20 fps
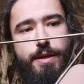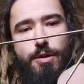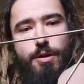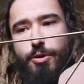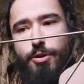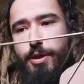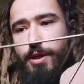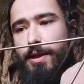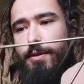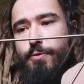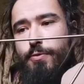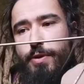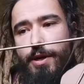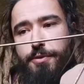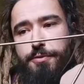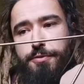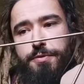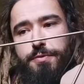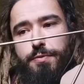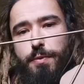Looking
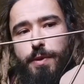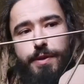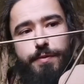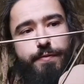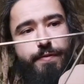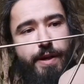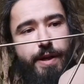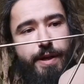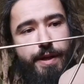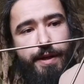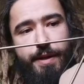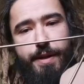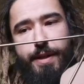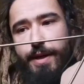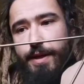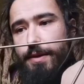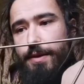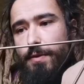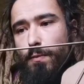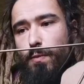around, we find
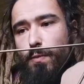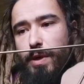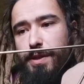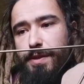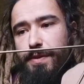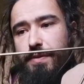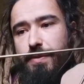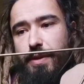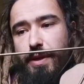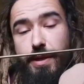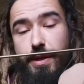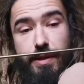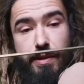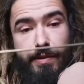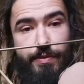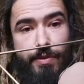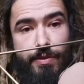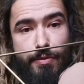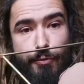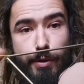that one side
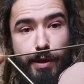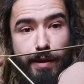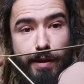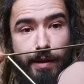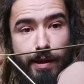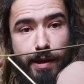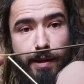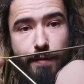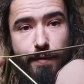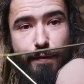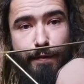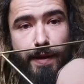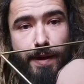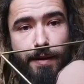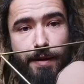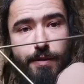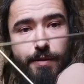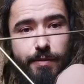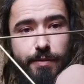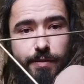has three
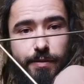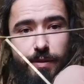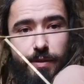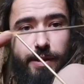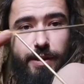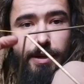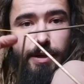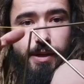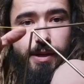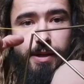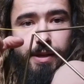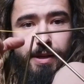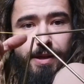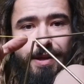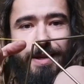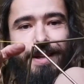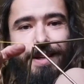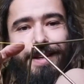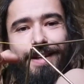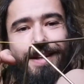fingers here,
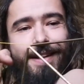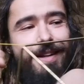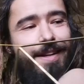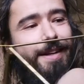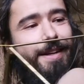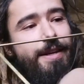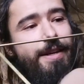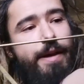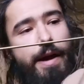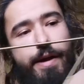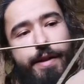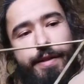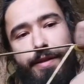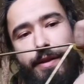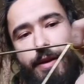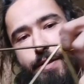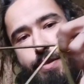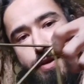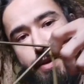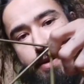and
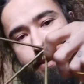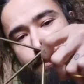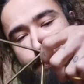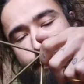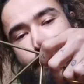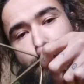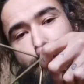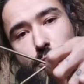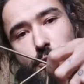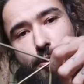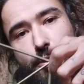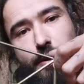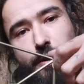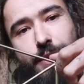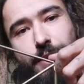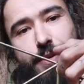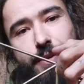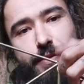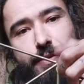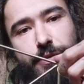the other has
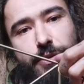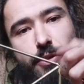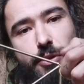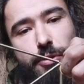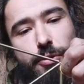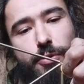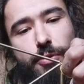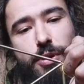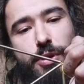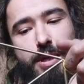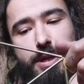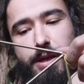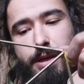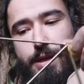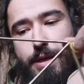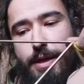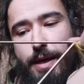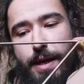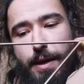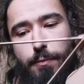four. So
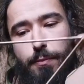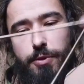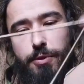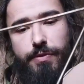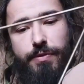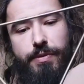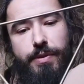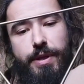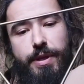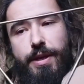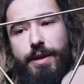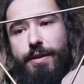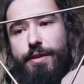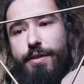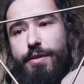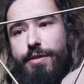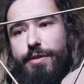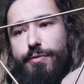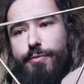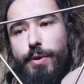I would say
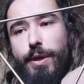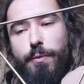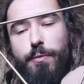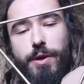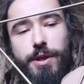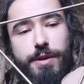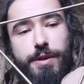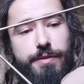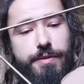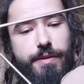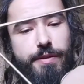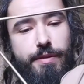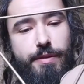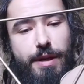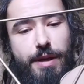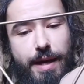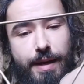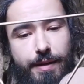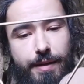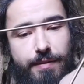the three one is the
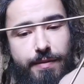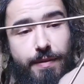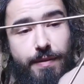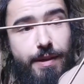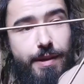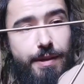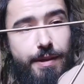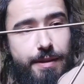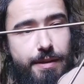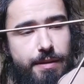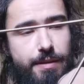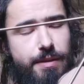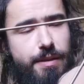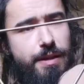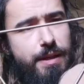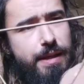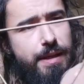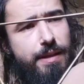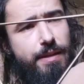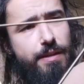light side,
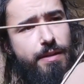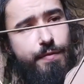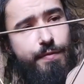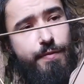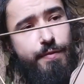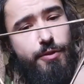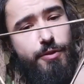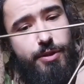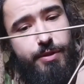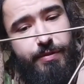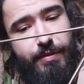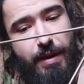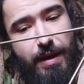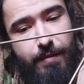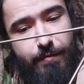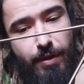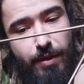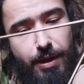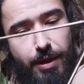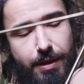and the four is
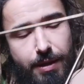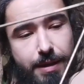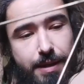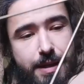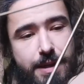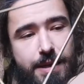heavy.